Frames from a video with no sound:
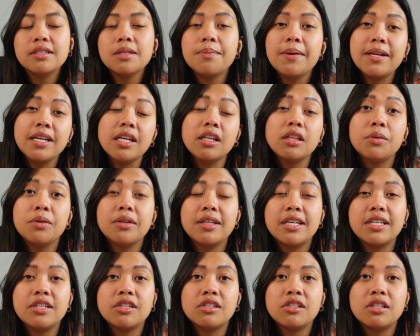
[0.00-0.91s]
Depending on the
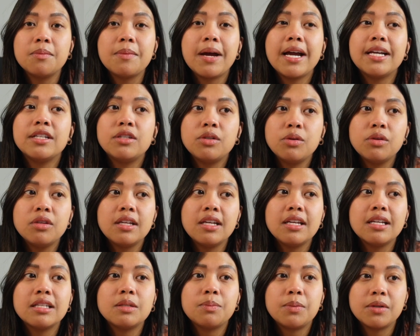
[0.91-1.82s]
relationship, I do
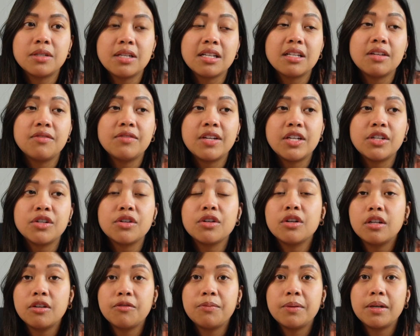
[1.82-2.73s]
think his protective nature
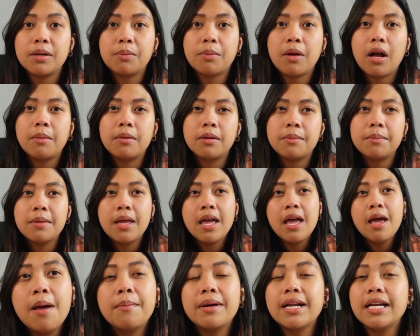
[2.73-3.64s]
could have been a problem,
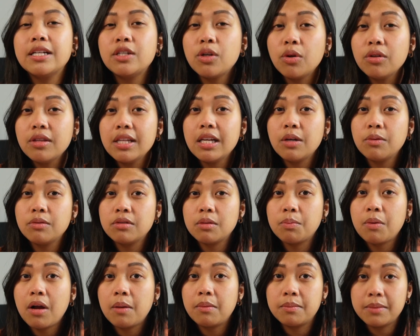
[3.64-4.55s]
but I don't think it was a
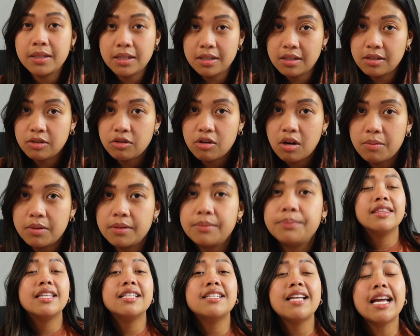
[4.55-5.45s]
problem in this drama.
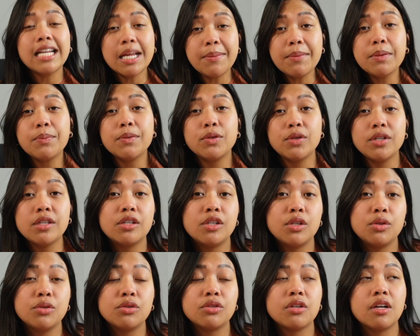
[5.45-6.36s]
The dynamic between the
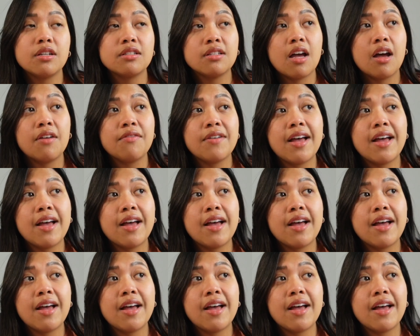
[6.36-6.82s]
two starts off